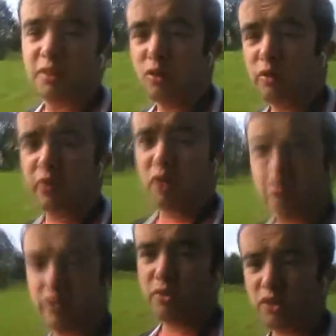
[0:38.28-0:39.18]
So an awful
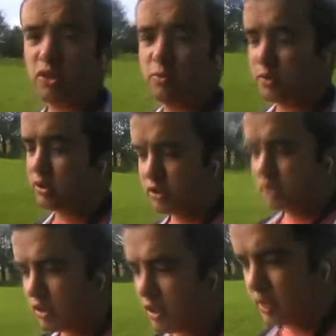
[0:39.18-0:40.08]
lot of
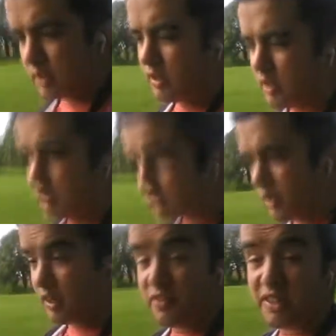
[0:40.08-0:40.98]
YouTubers uh,
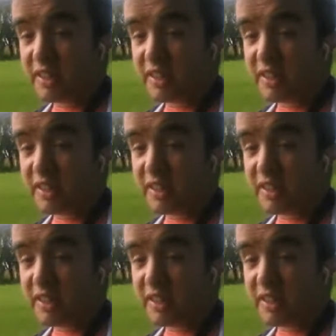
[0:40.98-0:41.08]
that I've